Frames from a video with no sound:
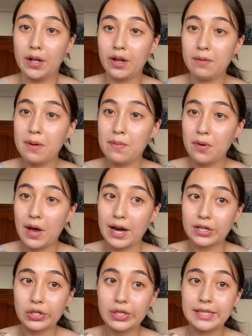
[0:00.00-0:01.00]
lot of people
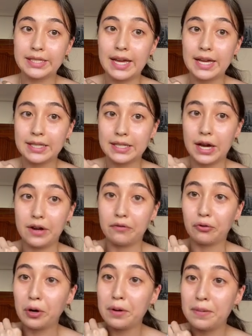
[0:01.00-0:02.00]
actually say it's kind of
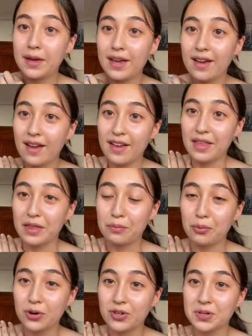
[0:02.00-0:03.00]
creepy and that the
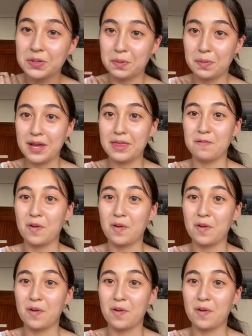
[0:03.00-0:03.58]
portraits remind them